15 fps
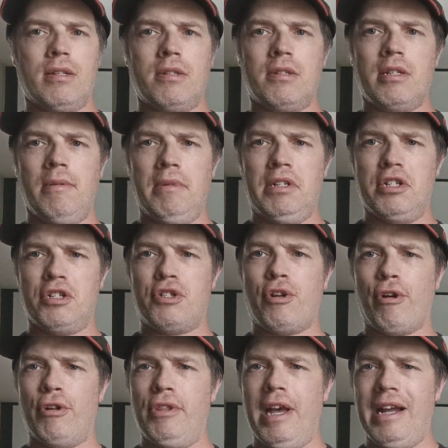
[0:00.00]
So let me just
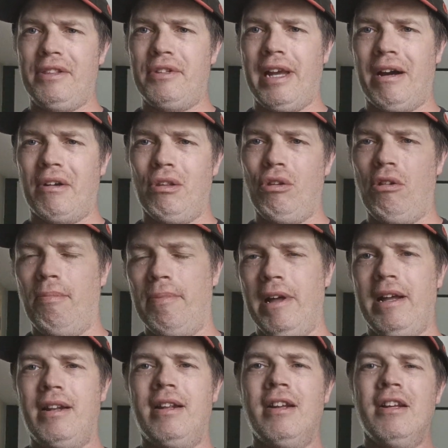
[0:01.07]
turn that down a little
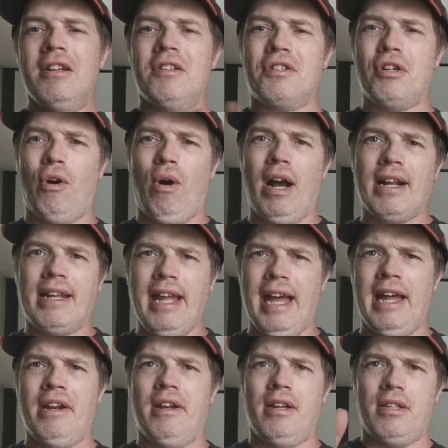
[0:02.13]
bit. So
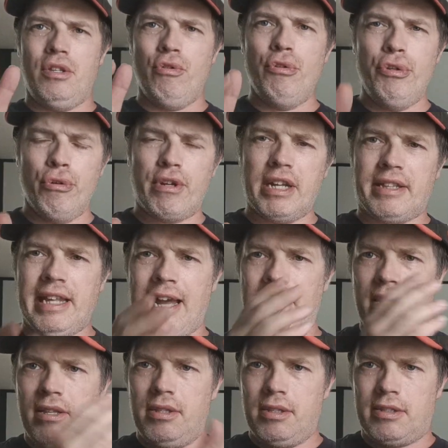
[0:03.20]
again, you do get
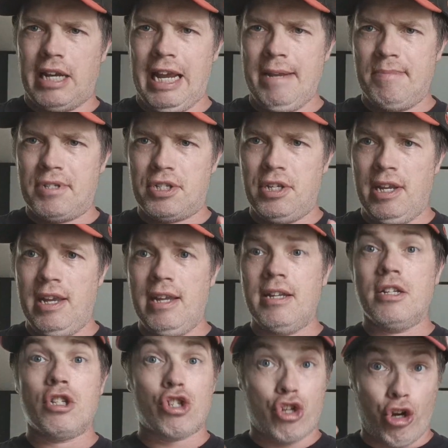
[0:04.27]
that
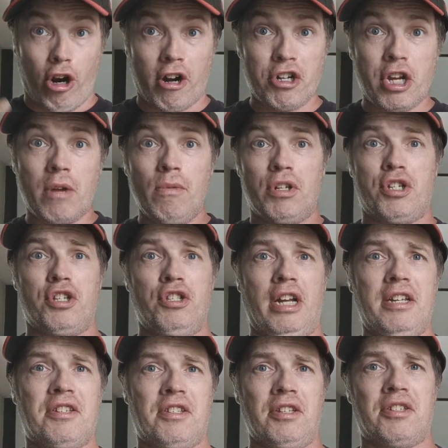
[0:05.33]
Type-C charging, which is
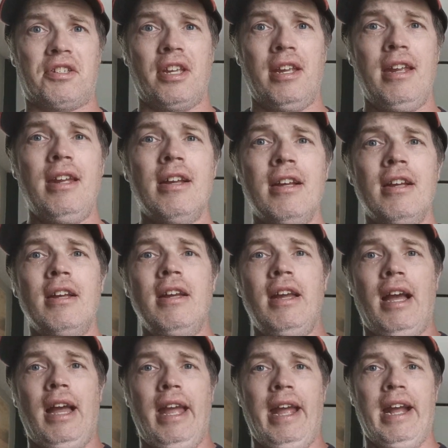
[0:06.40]
nice to see.
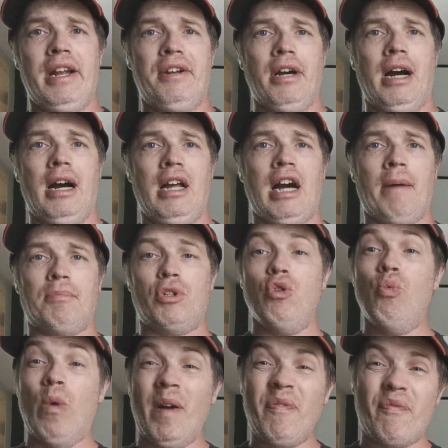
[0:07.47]
and up to
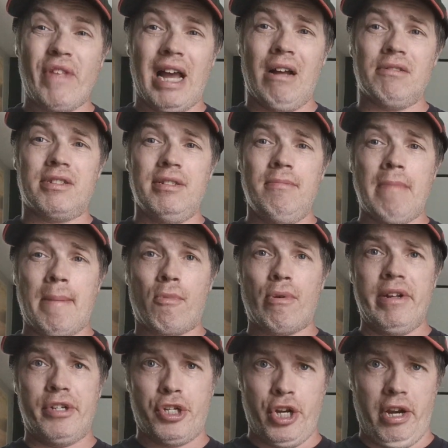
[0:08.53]
1,000
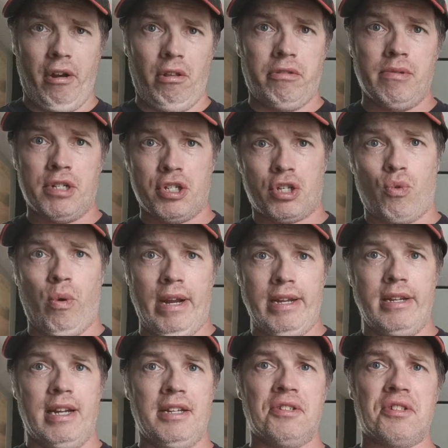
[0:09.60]
memory channels, which is quite
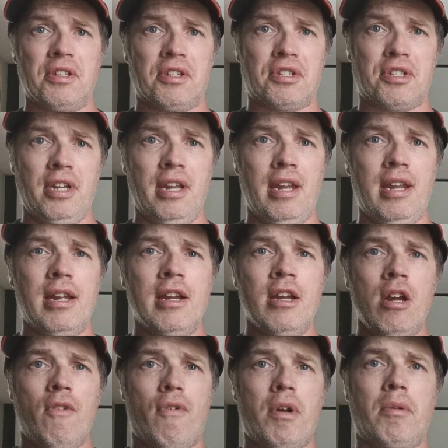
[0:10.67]
nice to see.
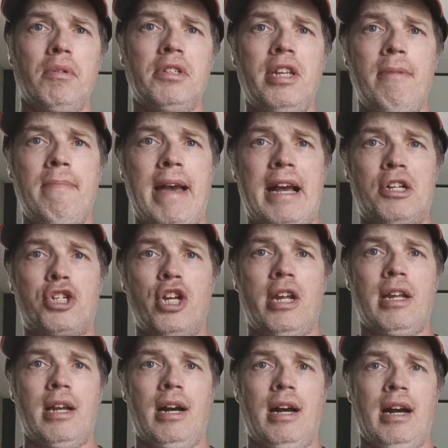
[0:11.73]
Frequency matching,